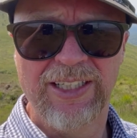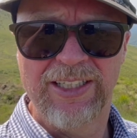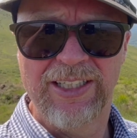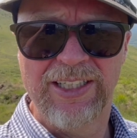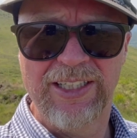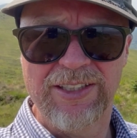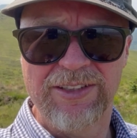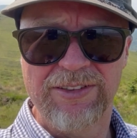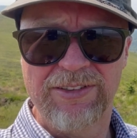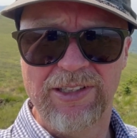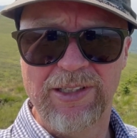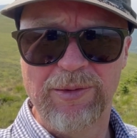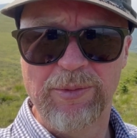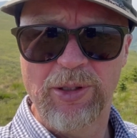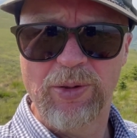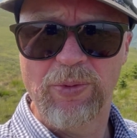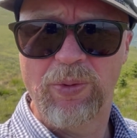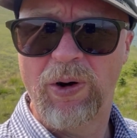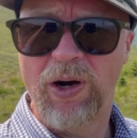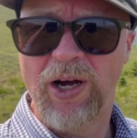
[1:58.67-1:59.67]
extremely
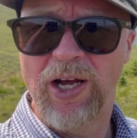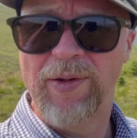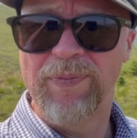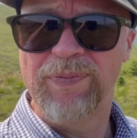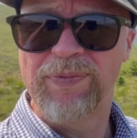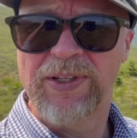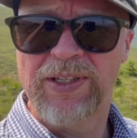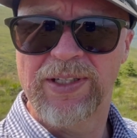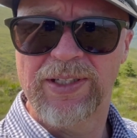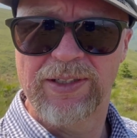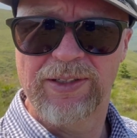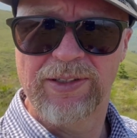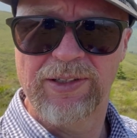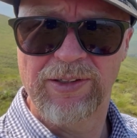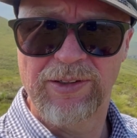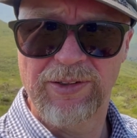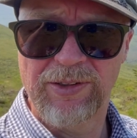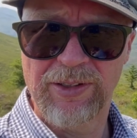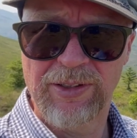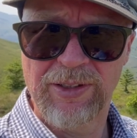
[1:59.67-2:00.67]
quiet, and
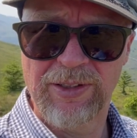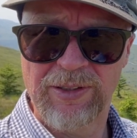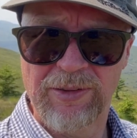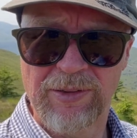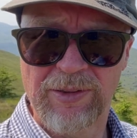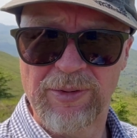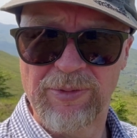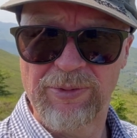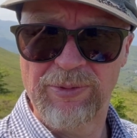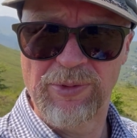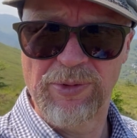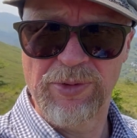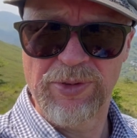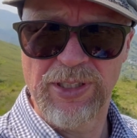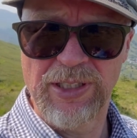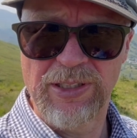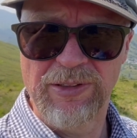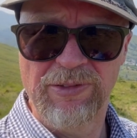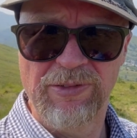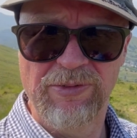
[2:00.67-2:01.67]
we've
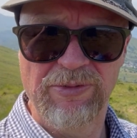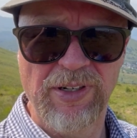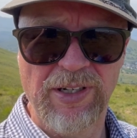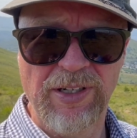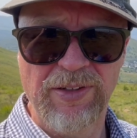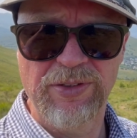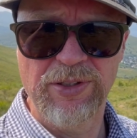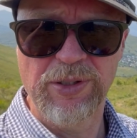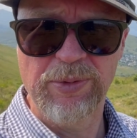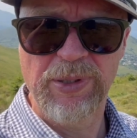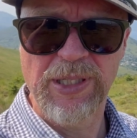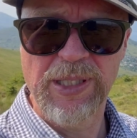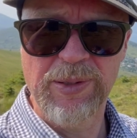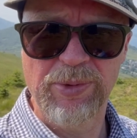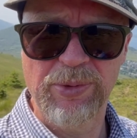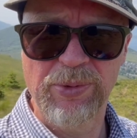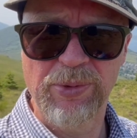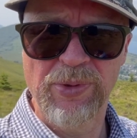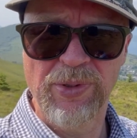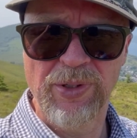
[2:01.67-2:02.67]
seen very few
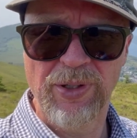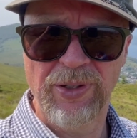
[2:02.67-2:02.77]
people